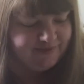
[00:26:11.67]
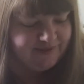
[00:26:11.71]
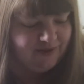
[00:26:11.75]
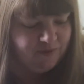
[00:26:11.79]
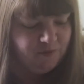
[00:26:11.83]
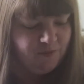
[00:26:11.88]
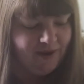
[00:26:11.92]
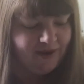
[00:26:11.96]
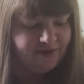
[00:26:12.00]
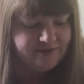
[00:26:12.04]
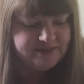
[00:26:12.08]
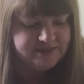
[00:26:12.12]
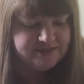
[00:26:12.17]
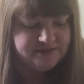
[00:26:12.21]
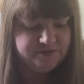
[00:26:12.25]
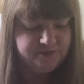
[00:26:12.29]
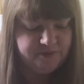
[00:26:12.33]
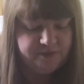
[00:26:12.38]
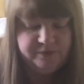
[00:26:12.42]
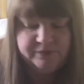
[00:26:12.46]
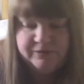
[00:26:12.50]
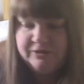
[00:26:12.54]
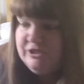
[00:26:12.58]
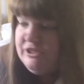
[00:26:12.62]
What else do
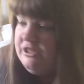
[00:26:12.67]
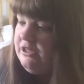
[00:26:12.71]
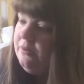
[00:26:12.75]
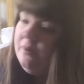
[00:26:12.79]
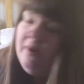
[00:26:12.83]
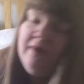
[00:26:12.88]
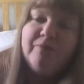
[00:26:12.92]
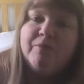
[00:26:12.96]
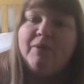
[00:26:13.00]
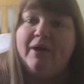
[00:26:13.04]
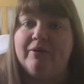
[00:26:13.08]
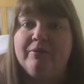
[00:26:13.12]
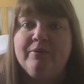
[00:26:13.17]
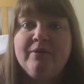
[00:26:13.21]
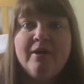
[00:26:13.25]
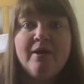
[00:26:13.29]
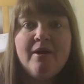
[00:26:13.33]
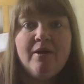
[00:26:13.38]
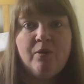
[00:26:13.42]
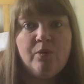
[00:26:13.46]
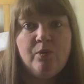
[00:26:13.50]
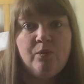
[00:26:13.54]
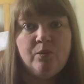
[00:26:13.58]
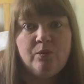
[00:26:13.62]
I want to do? Well,
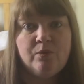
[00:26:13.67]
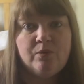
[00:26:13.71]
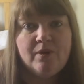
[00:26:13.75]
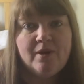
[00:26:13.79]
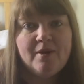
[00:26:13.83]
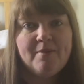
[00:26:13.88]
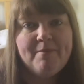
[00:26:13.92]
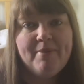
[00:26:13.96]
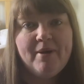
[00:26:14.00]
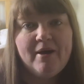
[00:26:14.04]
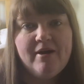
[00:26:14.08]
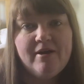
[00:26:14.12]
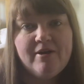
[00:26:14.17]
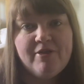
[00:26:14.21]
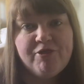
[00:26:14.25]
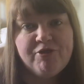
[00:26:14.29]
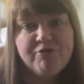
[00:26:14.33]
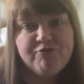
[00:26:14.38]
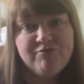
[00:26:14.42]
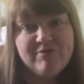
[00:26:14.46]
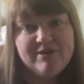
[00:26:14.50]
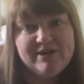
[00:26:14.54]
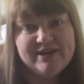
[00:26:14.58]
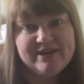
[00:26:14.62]
part
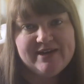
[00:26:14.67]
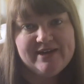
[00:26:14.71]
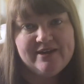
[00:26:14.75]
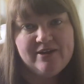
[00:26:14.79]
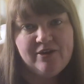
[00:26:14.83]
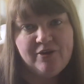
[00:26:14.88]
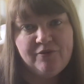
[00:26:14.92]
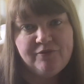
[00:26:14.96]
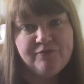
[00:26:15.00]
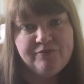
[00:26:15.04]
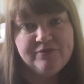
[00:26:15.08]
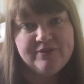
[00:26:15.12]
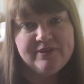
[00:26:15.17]
3 of